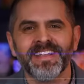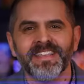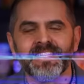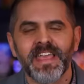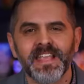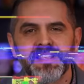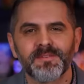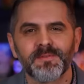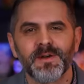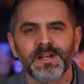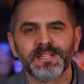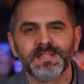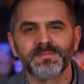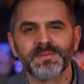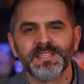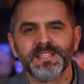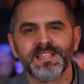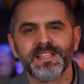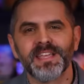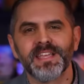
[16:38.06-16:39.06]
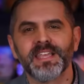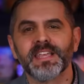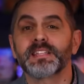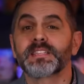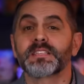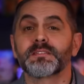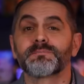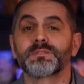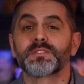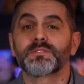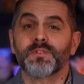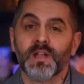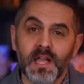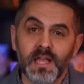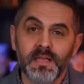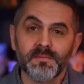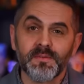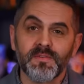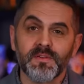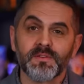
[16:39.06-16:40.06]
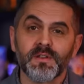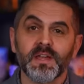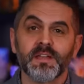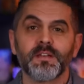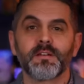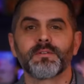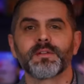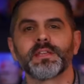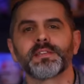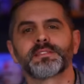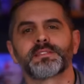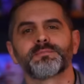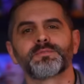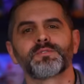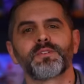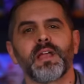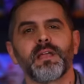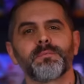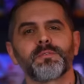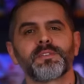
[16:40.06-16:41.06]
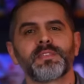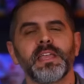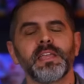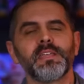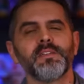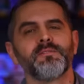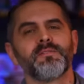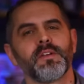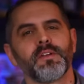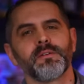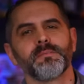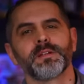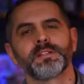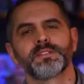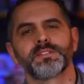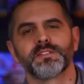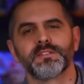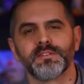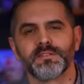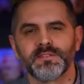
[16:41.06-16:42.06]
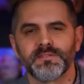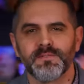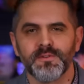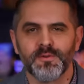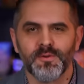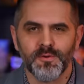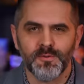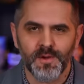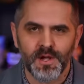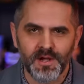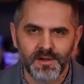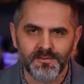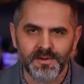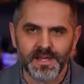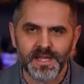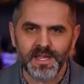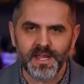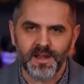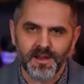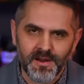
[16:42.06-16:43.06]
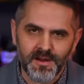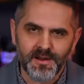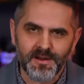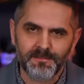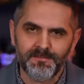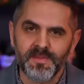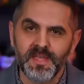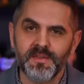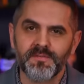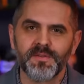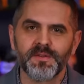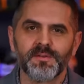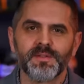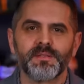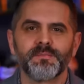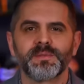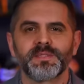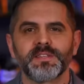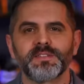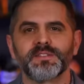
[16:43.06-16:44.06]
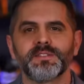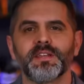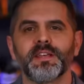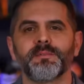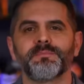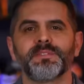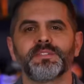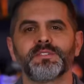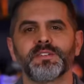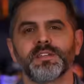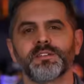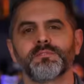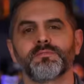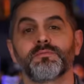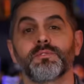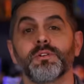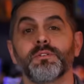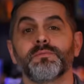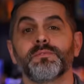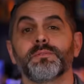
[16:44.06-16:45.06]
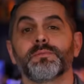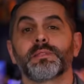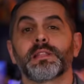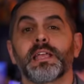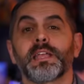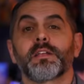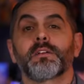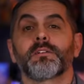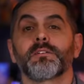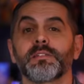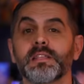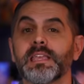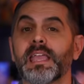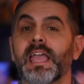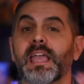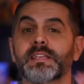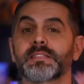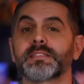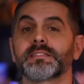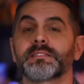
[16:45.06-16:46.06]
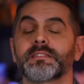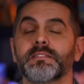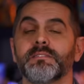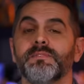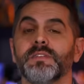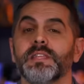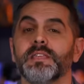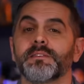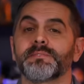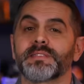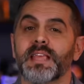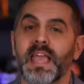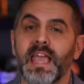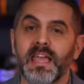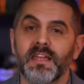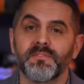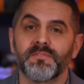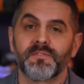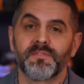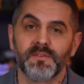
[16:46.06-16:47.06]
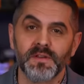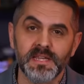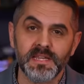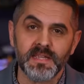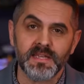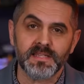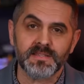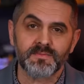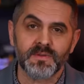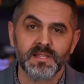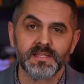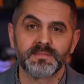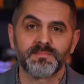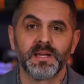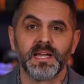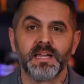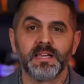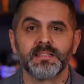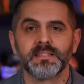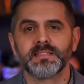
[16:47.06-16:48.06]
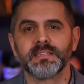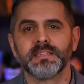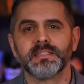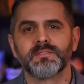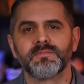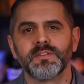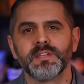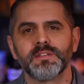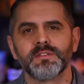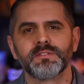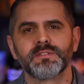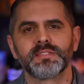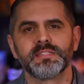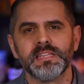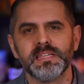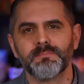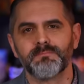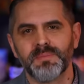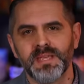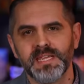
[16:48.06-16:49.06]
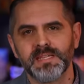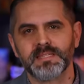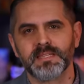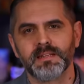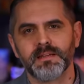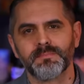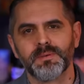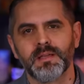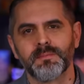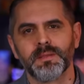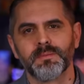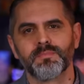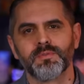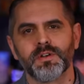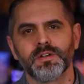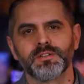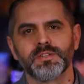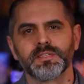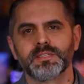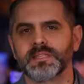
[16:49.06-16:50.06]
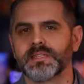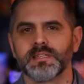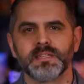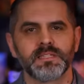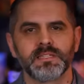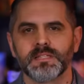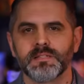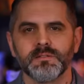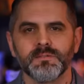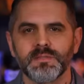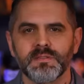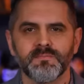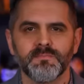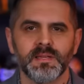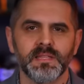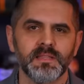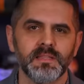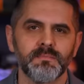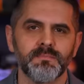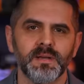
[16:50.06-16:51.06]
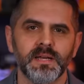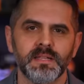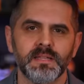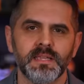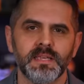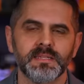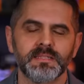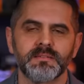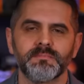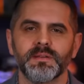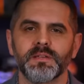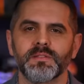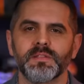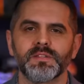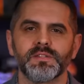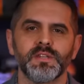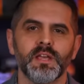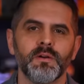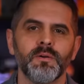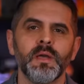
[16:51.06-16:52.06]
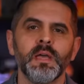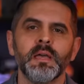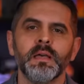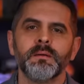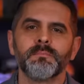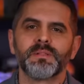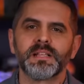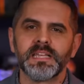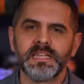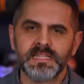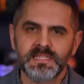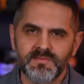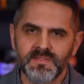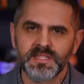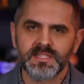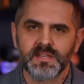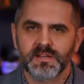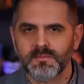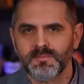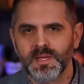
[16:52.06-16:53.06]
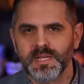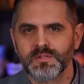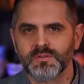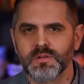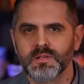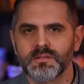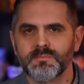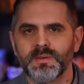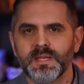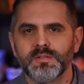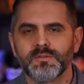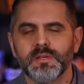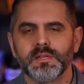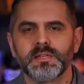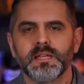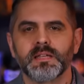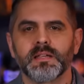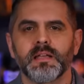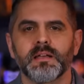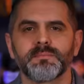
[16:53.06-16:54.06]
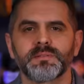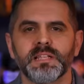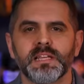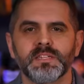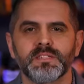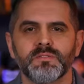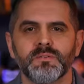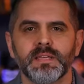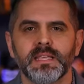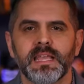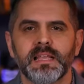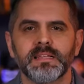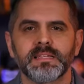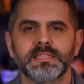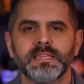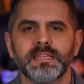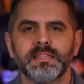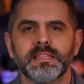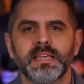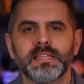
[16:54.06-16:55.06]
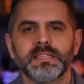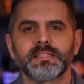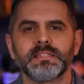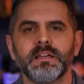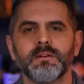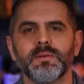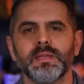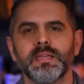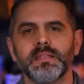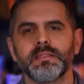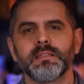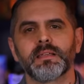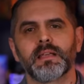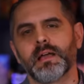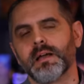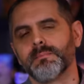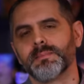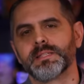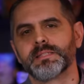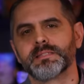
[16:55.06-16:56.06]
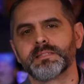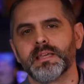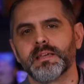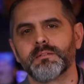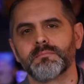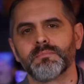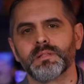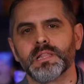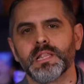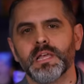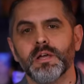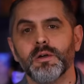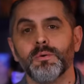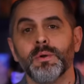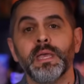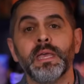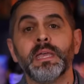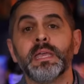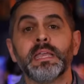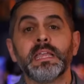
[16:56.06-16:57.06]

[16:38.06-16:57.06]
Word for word: Thanks for watching. Please hit like, hit subscribe if you're not already a subscriber. Thank you very much to those of you who already are. If you're in the position to help the channel grow, if you would like early access to the videos ad-free, as well as behind-the-scenes features, sneak peeks at upcoming projects, and exclusive monthly podcast about the show, please visit our Patreon at patreon dot com slash toy galaxy and let us know in the comments down below.